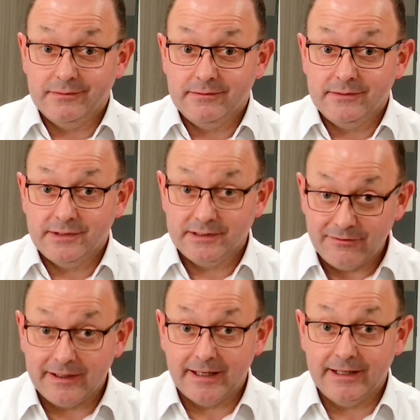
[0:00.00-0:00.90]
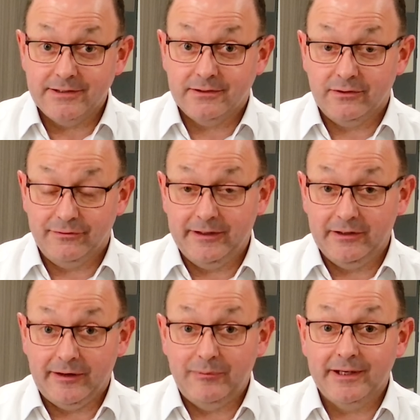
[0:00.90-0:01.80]
certification or field of
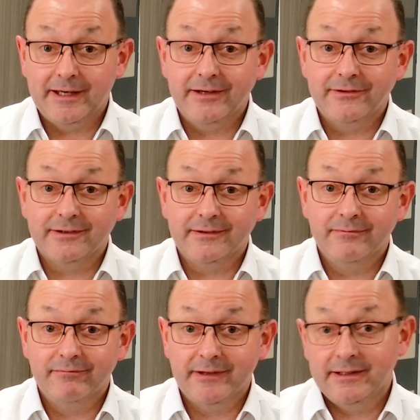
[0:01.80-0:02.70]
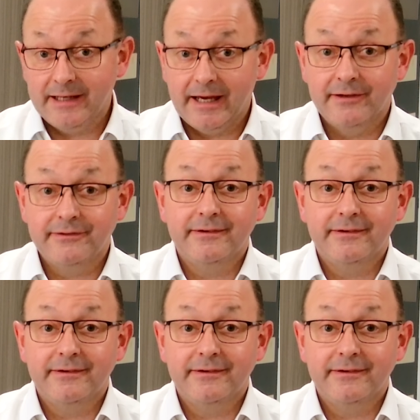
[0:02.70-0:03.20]
application, then yes.